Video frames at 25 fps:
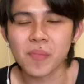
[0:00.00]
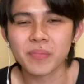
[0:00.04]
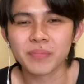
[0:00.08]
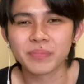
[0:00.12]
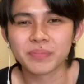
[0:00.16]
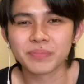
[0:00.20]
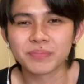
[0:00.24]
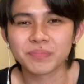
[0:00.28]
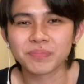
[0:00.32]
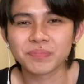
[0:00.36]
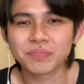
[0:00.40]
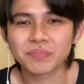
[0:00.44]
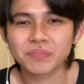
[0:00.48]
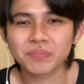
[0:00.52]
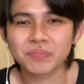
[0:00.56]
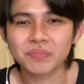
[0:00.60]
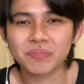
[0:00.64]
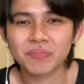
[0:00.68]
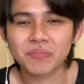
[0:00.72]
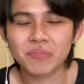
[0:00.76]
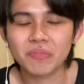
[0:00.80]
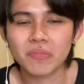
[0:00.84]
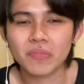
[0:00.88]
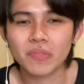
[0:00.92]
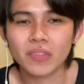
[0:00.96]

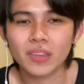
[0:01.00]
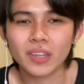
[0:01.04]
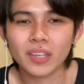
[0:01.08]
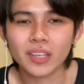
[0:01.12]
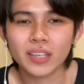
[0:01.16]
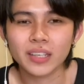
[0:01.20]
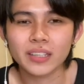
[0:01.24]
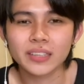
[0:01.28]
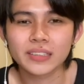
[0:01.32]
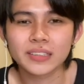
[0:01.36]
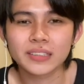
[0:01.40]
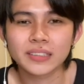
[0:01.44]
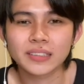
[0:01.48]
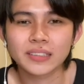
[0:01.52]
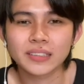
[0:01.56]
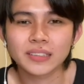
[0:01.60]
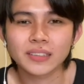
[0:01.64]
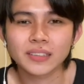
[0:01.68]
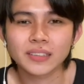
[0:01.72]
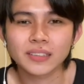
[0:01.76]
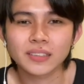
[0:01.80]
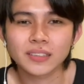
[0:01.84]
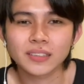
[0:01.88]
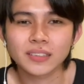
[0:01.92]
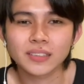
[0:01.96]

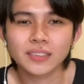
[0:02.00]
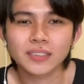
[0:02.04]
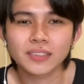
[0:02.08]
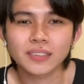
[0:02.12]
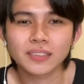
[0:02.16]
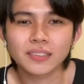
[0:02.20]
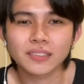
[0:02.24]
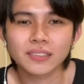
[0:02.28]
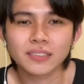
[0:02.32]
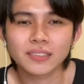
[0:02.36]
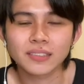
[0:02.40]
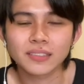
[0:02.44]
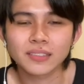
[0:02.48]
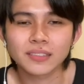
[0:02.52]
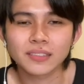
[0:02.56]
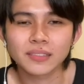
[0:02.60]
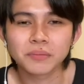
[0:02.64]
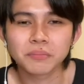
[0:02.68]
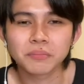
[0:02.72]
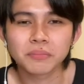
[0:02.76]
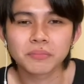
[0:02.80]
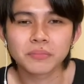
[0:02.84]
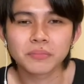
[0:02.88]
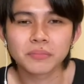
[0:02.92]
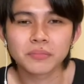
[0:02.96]

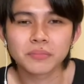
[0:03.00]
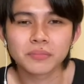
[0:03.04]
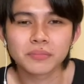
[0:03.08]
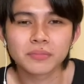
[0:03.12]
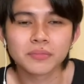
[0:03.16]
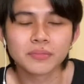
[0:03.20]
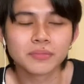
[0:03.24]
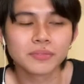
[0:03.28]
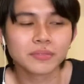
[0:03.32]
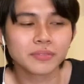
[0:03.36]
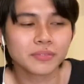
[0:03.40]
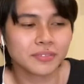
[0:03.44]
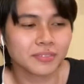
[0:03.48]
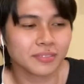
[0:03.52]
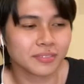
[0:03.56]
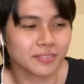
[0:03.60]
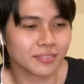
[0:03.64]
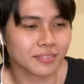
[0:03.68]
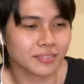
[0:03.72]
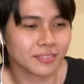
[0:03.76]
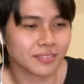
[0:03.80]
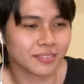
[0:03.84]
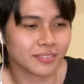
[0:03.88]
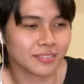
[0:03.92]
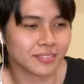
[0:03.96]
No words are spoken by the person on screen.